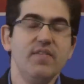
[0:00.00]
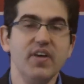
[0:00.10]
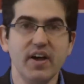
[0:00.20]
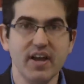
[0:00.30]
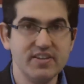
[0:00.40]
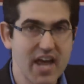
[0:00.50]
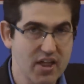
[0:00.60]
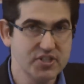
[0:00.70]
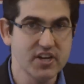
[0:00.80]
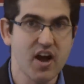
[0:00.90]
the
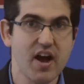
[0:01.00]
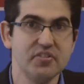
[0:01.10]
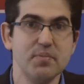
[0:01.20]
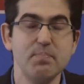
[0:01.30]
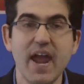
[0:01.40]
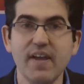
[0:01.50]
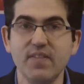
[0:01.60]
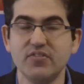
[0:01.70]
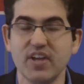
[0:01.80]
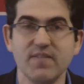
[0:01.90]
intelligent cause that made
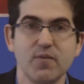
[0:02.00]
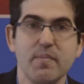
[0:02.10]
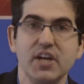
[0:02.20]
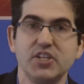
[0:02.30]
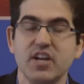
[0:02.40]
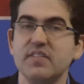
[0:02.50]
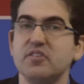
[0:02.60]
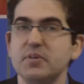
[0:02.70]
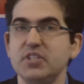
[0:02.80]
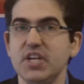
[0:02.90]
this information in
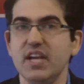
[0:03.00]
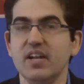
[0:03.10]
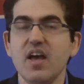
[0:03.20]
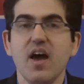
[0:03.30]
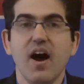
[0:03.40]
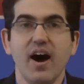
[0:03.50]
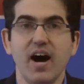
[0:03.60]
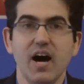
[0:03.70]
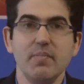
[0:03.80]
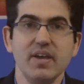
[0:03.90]
this machine um,